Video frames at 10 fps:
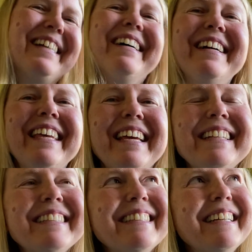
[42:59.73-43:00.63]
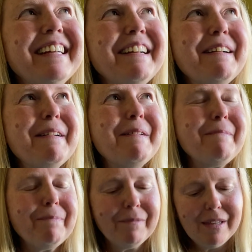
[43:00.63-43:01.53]
I guess.
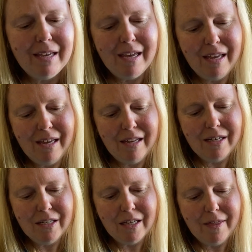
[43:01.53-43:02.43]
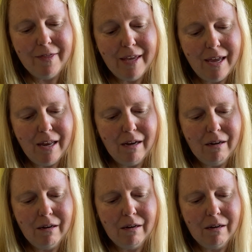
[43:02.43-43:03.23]
And then